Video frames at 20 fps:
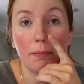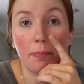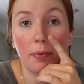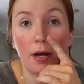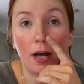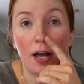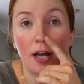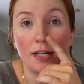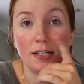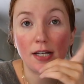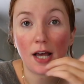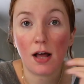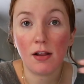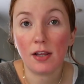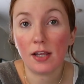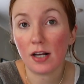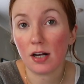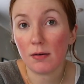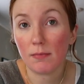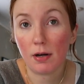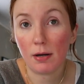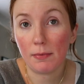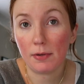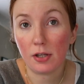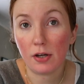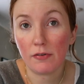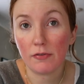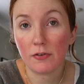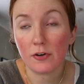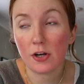but I'll link them all
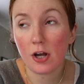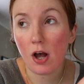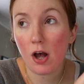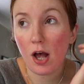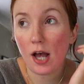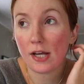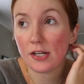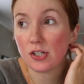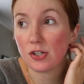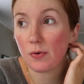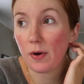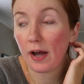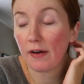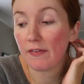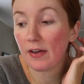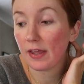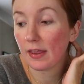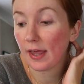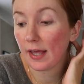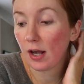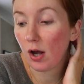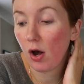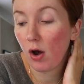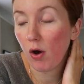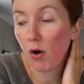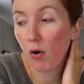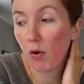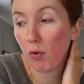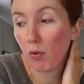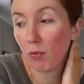below for y'all. I do have a like
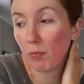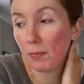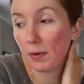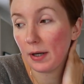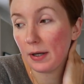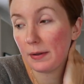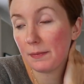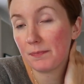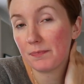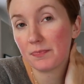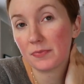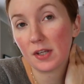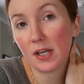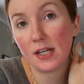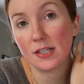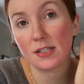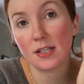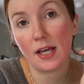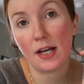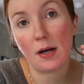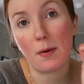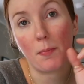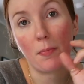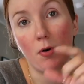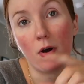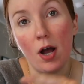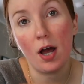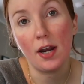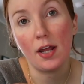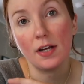home, it's like a
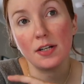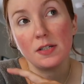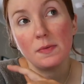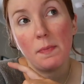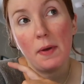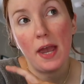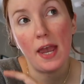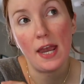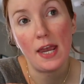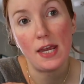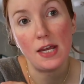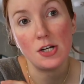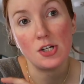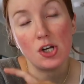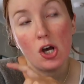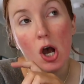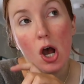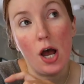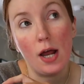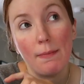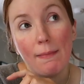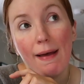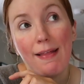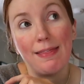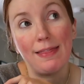product page on my